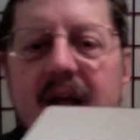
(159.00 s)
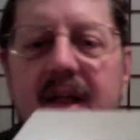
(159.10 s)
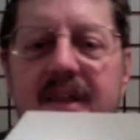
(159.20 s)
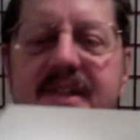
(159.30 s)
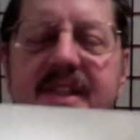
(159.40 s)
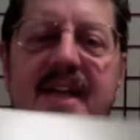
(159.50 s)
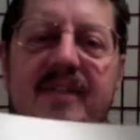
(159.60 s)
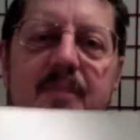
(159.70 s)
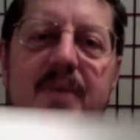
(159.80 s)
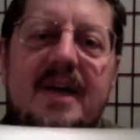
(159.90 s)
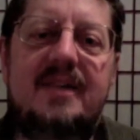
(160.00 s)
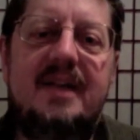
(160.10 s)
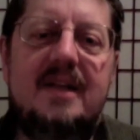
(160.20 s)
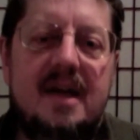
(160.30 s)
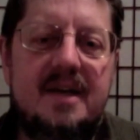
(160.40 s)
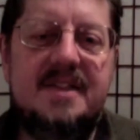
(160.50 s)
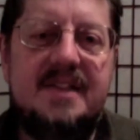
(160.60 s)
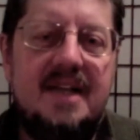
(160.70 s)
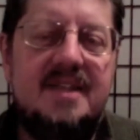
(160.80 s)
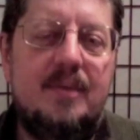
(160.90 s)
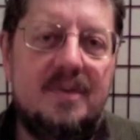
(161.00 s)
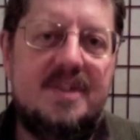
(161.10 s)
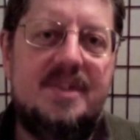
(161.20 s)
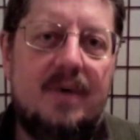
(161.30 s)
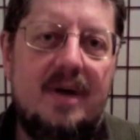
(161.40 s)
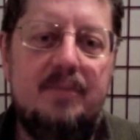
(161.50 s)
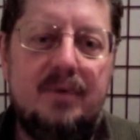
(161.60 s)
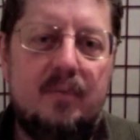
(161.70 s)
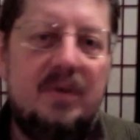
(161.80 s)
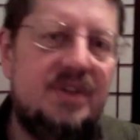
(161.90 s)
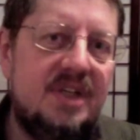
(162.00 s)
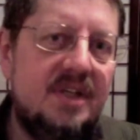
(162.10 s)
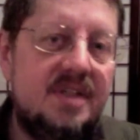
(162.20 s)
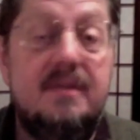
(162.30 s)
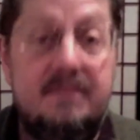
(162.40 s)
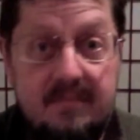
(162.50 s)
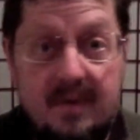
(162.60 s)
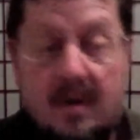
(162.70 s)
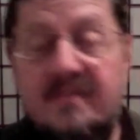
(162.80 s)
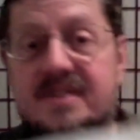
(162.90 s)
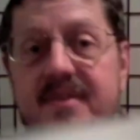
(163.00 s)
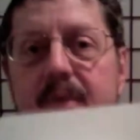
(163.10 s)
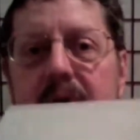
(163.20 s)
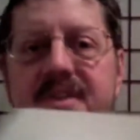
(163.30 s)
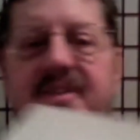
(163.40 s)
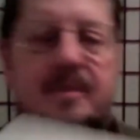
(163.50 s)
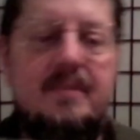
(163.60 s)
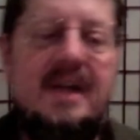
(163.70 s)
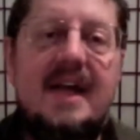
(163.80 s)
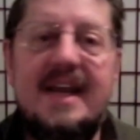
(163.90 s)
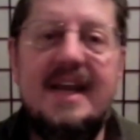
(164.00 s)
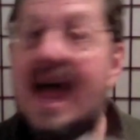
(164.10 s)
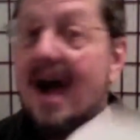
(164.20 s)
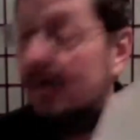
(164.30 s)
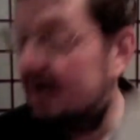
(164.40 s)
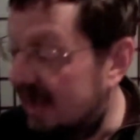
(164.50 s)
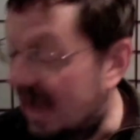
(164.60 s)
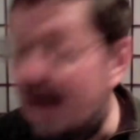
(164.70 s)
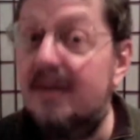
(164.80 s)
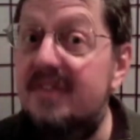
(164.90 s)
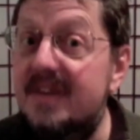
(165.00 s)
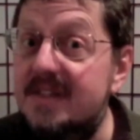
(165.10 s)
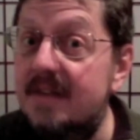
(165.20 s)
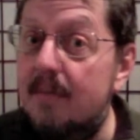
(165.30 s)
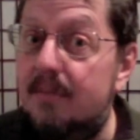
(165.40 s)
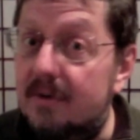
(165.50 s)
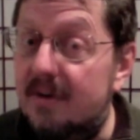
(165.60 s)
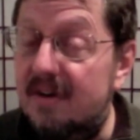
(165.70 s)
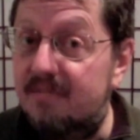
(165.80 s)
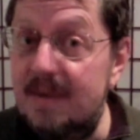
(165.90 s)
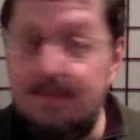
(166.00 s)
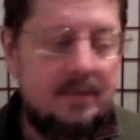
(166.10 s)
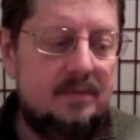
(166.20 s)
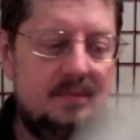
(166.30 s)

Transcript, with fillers: this is everybody in the United States that wants to write a book, which is obviously most of them. Now, out of this number of people,